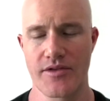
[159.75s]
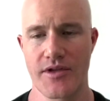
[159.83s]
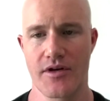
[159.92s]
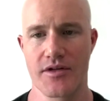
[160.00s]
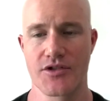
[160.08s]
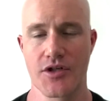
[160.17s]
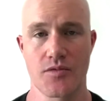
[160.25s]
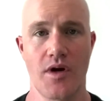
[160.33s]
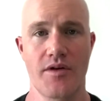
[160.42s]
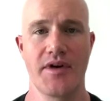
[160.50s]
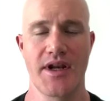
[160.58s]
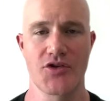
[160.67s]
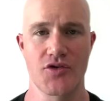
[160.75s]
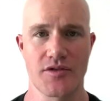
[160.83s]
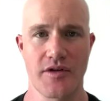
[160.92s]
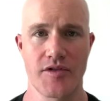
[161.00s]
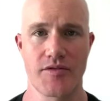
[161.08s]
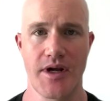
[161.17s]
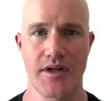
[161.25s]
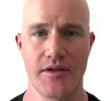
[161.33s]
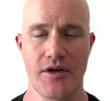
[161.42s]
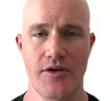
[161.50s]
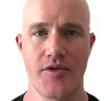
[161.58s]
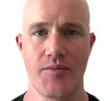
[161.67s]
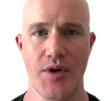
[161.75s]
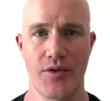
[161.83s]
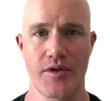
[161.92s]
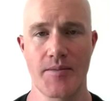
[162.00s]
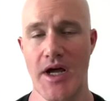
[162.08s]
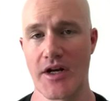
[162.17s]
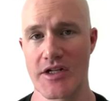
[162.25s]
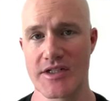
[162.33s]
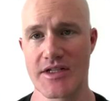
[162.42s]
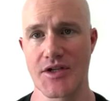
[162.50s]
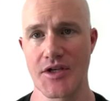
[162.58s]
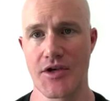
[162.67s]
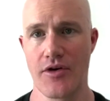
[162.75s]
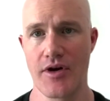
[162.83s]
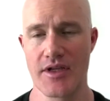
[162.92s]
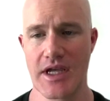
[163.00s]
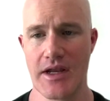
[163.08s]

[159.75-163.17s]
there's just one financial service regulator for both commodities and securities.